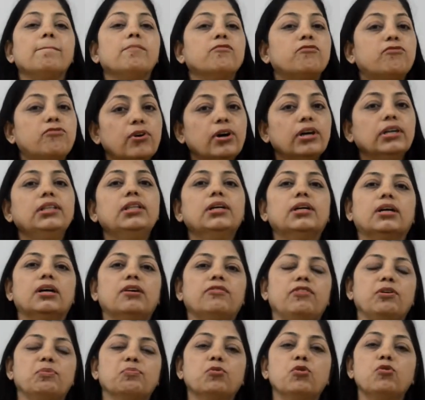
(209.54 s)
Further,
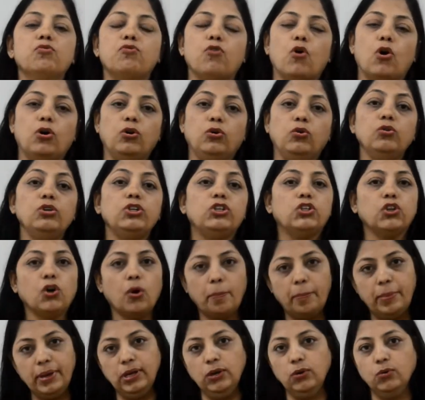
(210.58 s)
we move on to
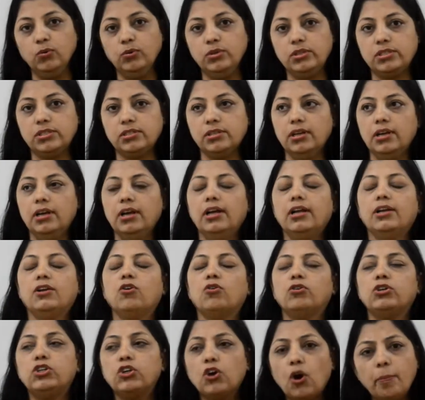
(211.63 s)
shopping goods.
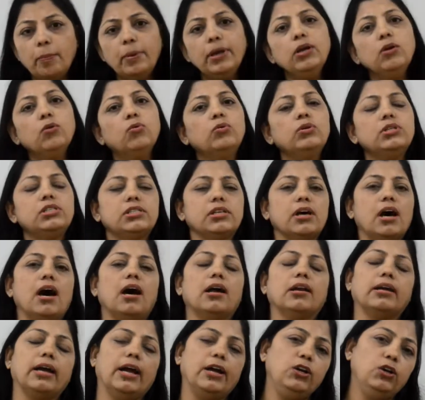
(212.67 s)
Now, shopping goods
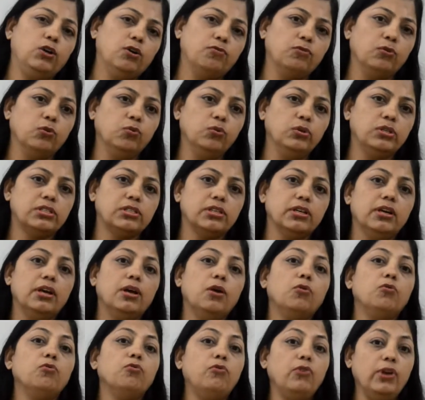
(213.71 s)
are kind of goods
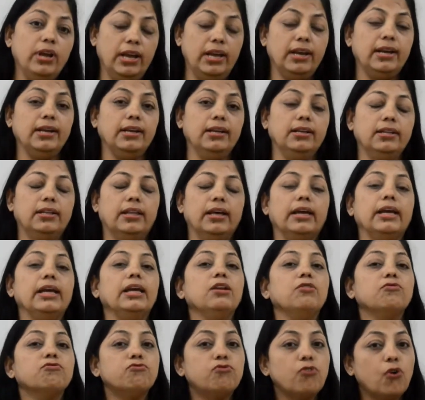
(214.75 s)
wherein the
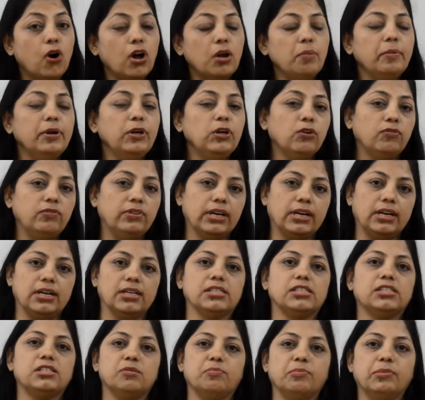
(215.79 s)
involvement of the
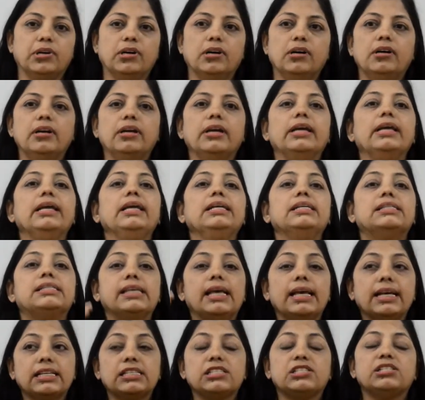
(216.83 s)
customer is
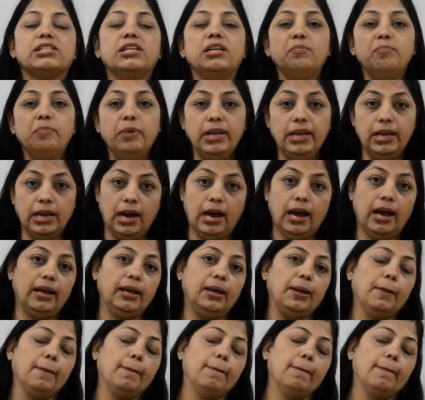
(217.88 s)
extremely high.